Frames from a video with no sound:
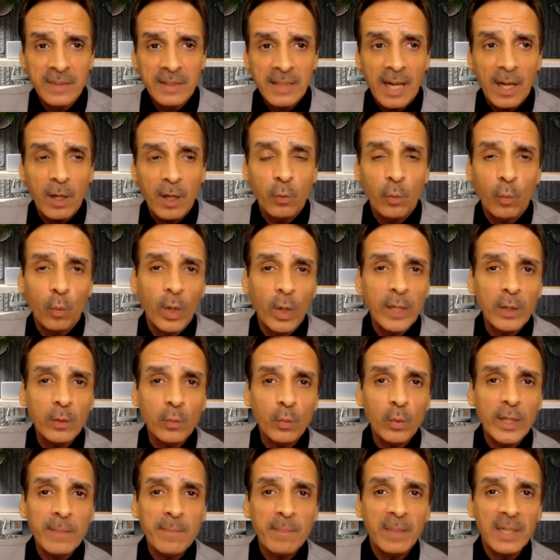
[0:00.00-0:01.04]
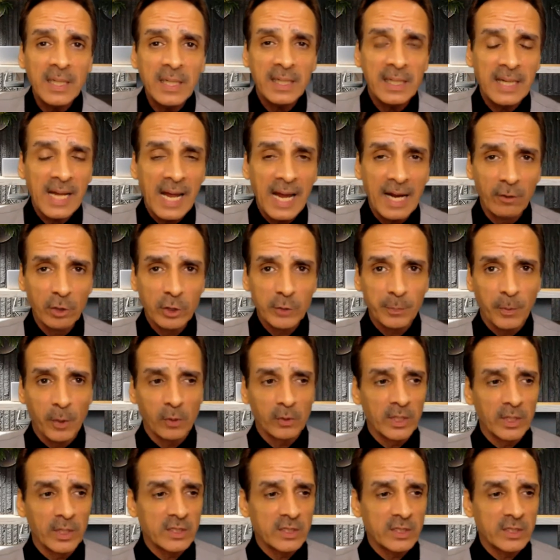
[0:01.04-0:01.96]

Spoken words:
And when we meet in Harrisburg,